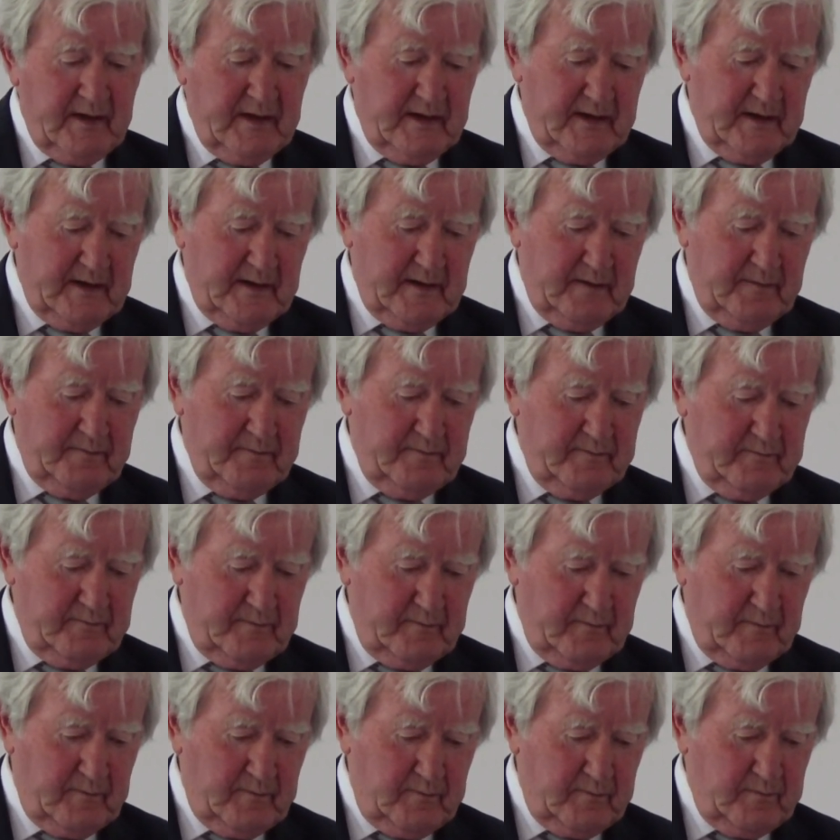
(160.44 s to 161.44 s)

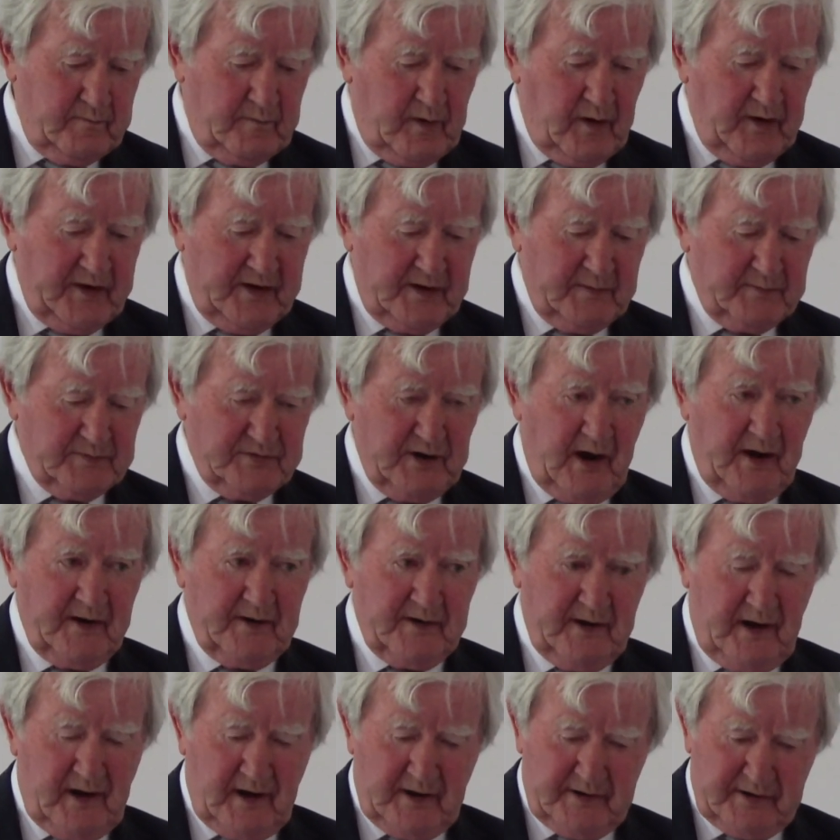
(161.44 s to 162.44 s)
um, items on,
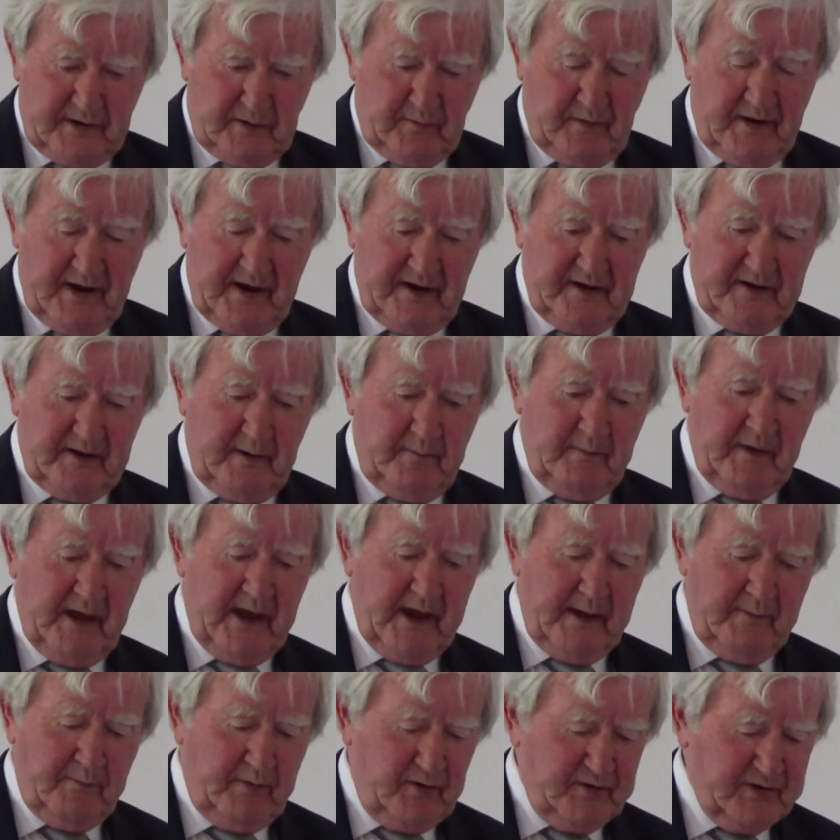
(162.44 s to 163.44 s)
on the Queen of the
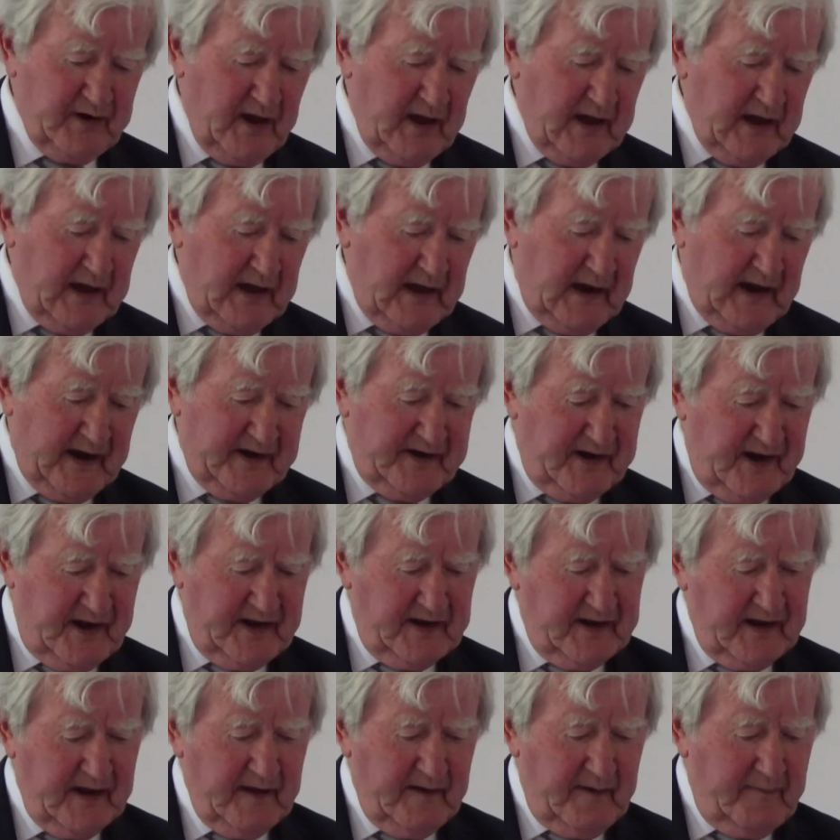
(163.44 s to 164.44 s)
May, but I
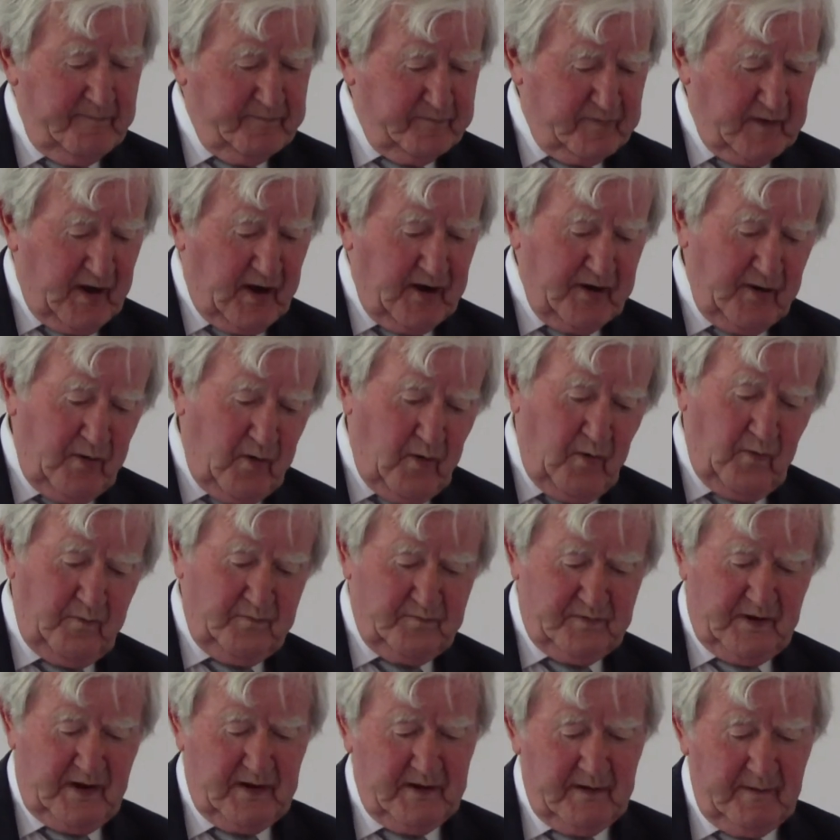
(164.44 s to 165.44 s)
think, I hope
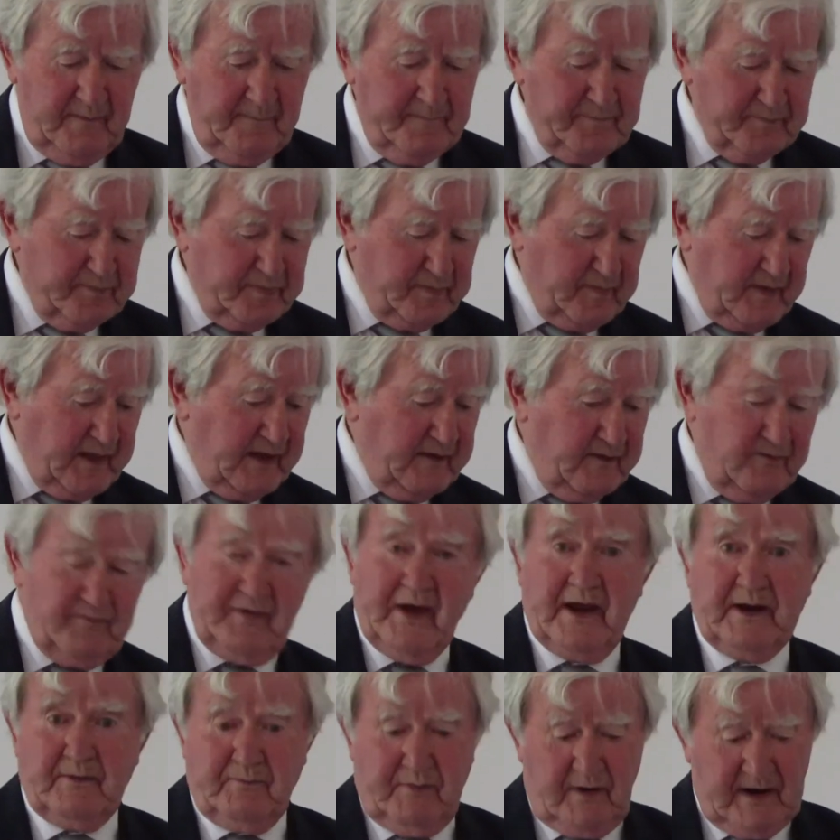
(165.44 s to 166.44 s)
that
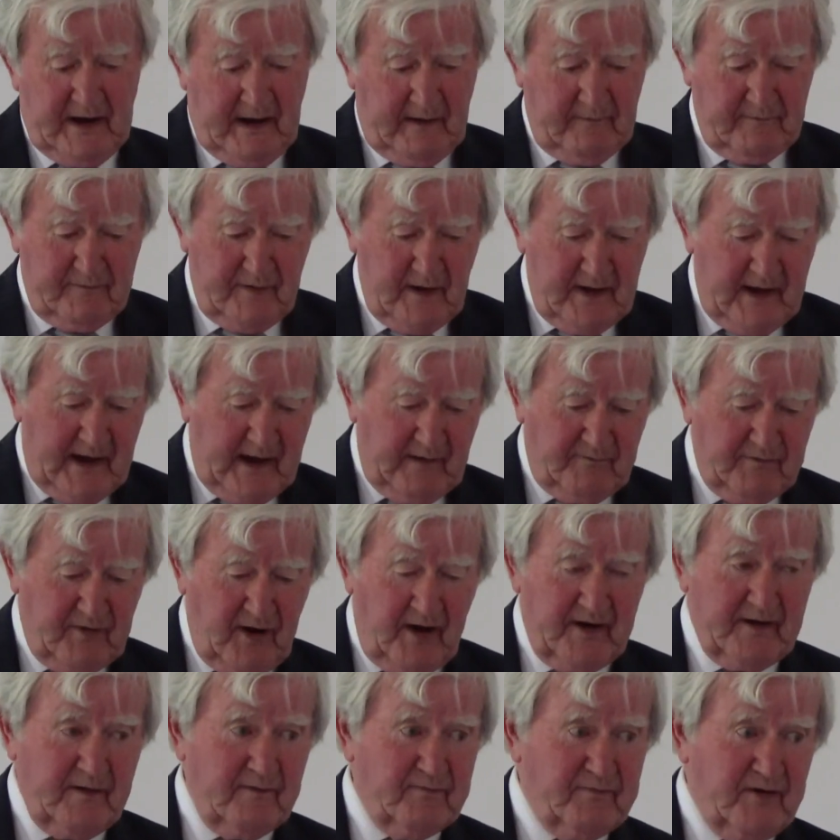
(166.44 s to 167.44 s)
faithful have, have
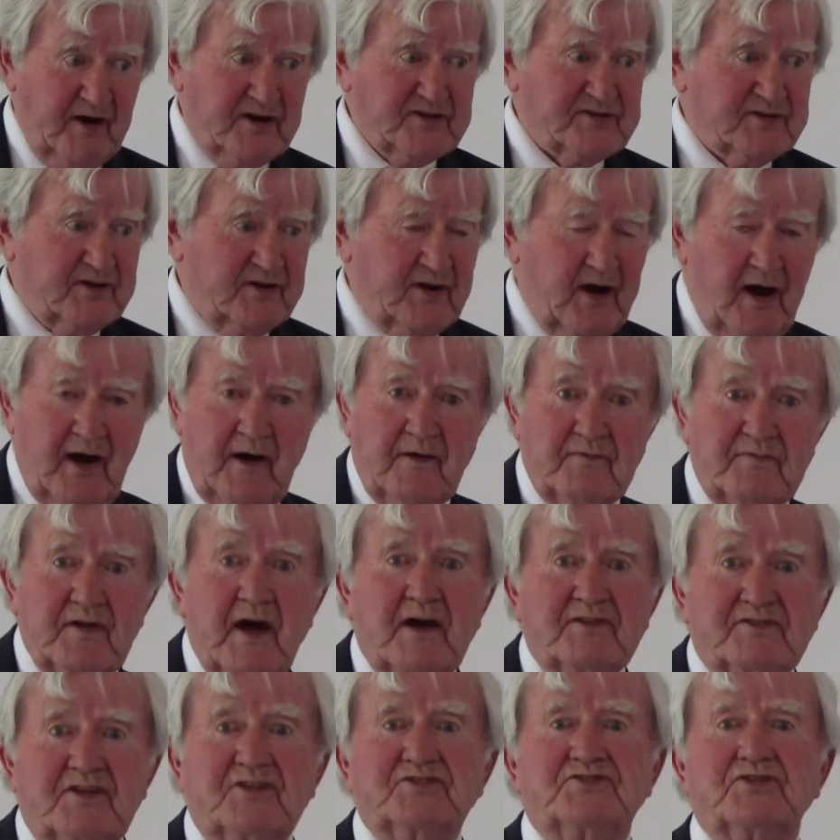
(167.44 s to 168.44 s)
got a version of
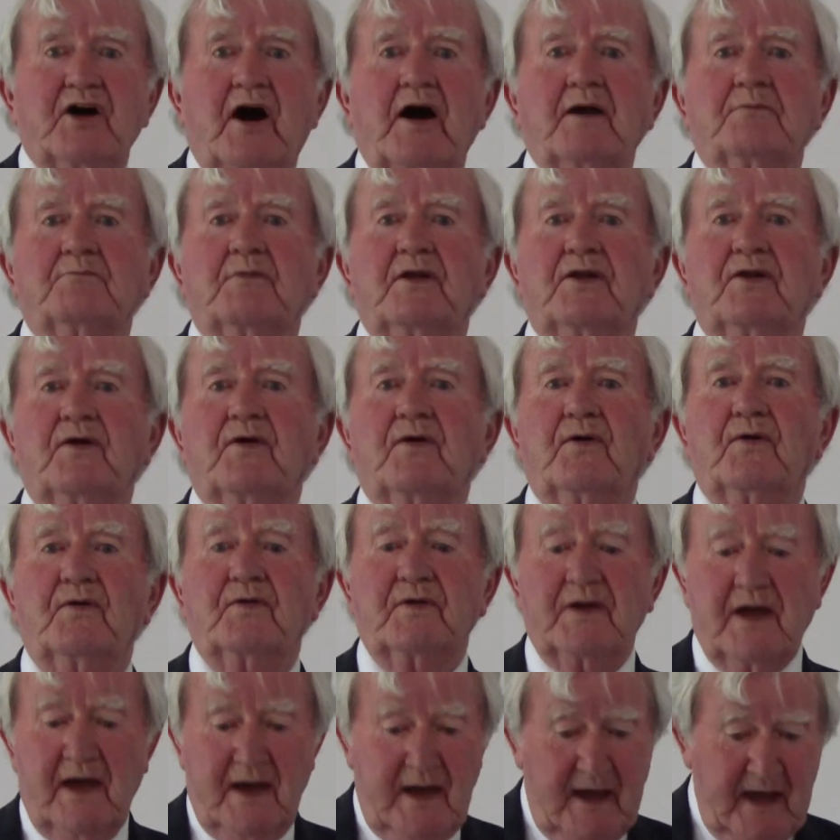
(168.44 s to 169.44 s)
the John Malone
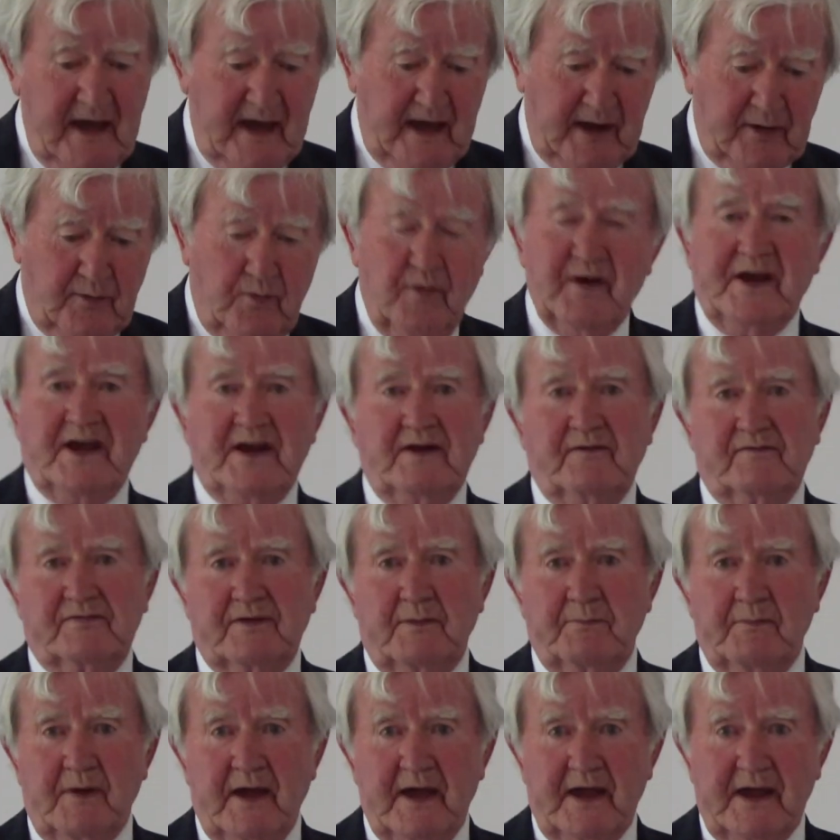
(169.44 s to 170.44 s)
Queen of the
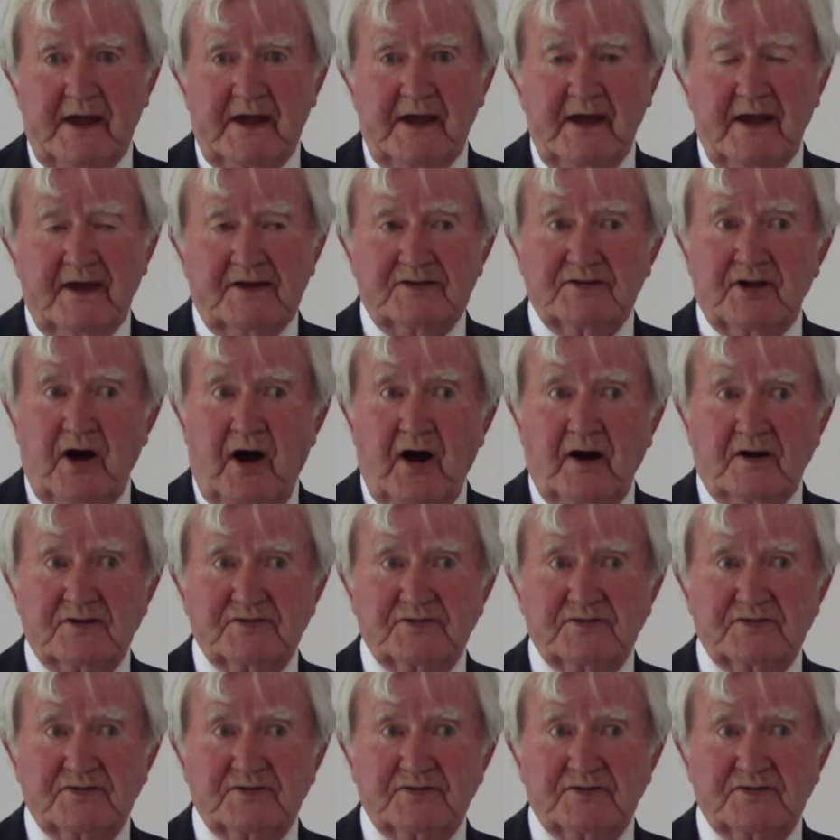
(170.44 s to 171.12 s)
May song.